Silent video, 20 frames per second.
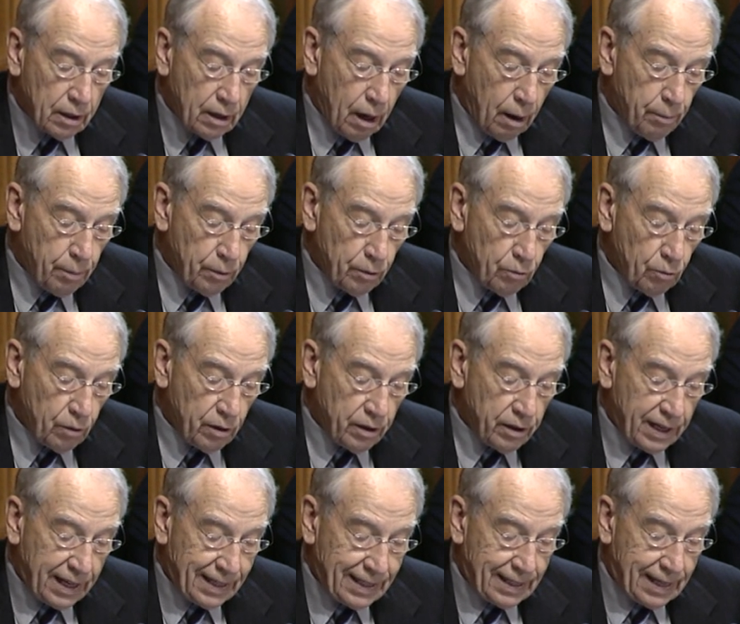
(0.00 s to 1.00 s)
coupled
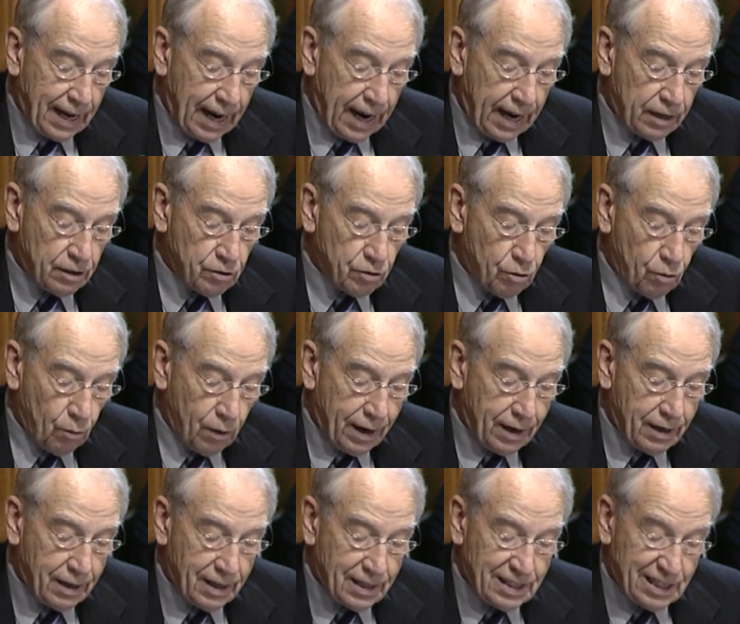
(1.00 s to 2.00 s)
with NTAC's
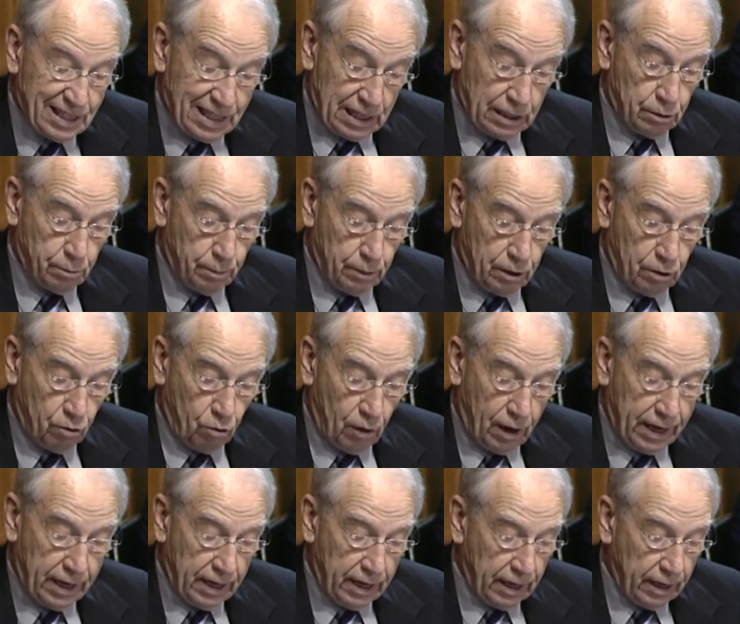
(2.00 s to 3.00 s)
threat assessment
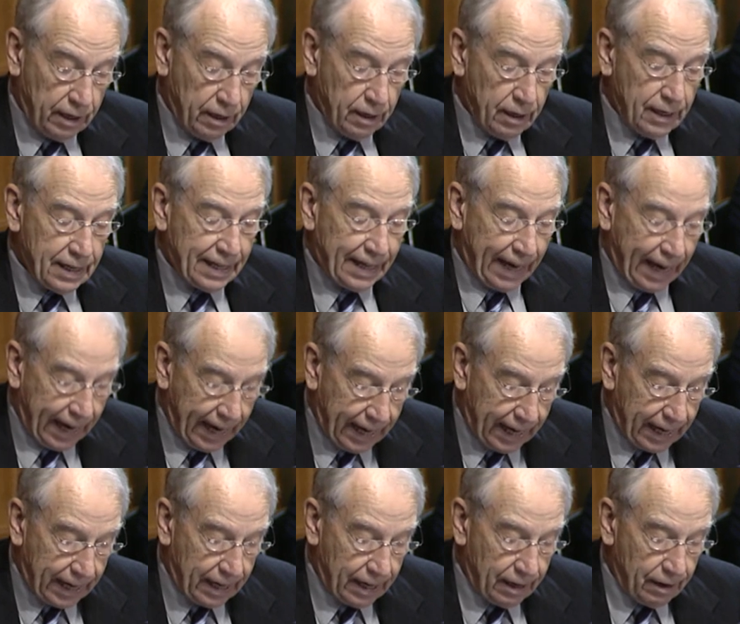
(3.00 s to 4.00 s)
training,
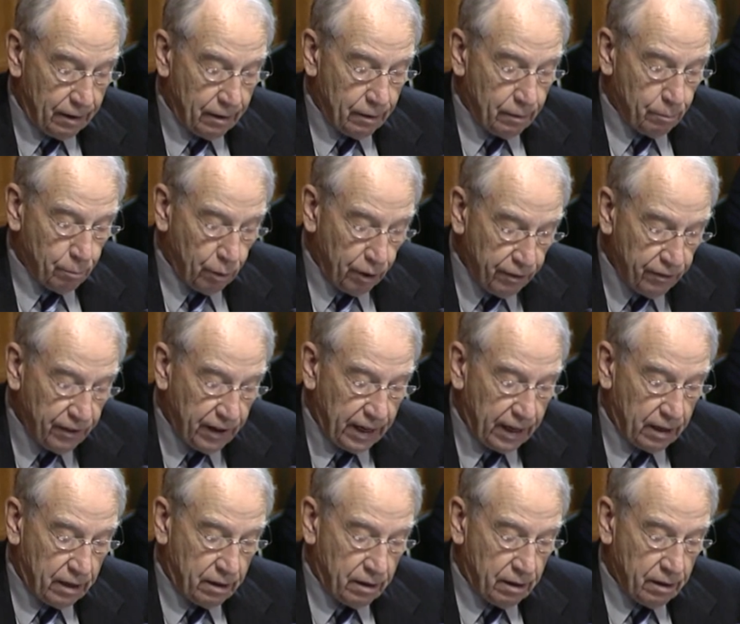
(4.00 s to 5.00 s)
can
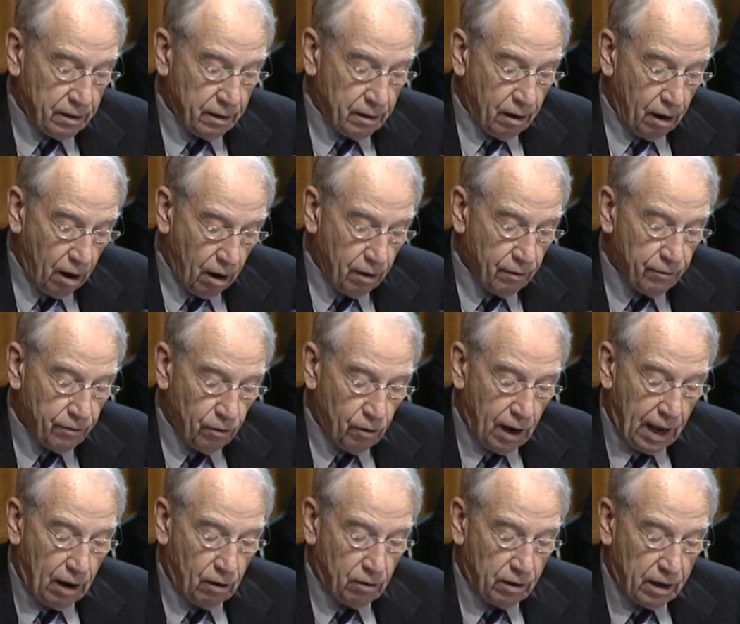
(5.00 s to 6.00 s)
prevent
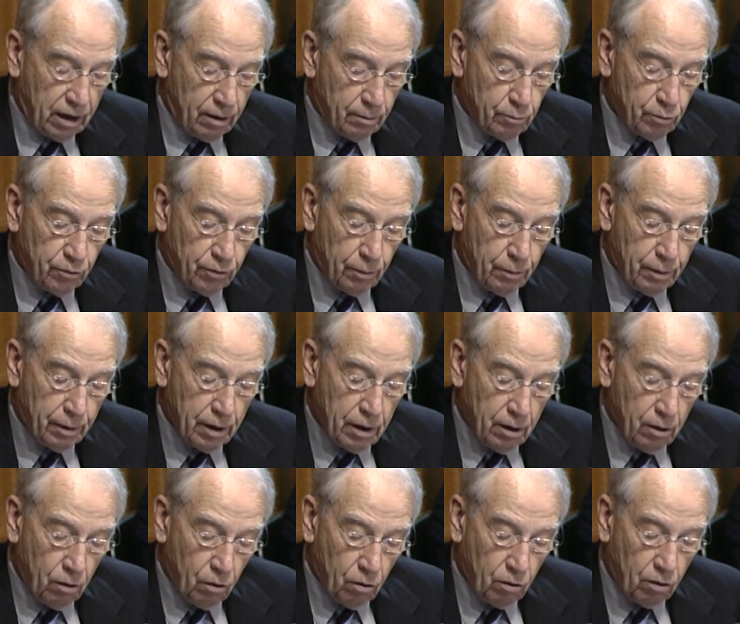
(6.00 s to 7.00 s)
harmful outcomes from
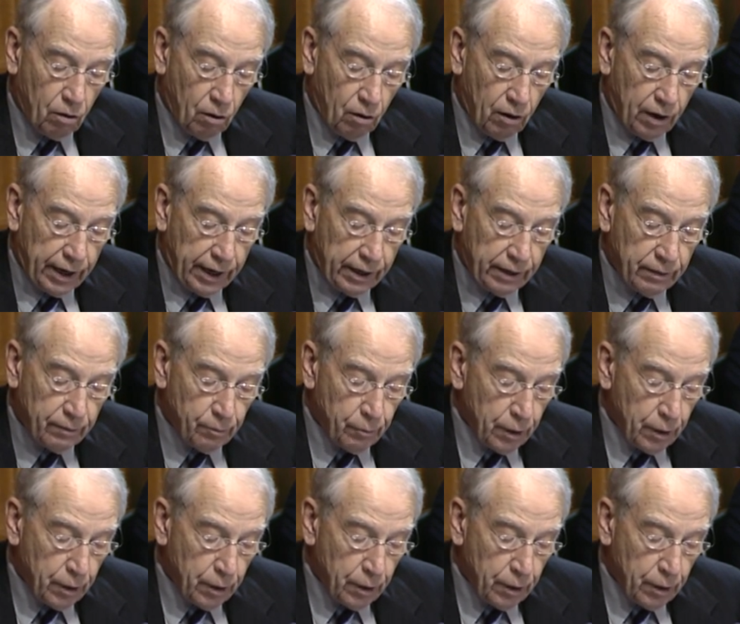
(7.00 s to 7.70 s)
occurring.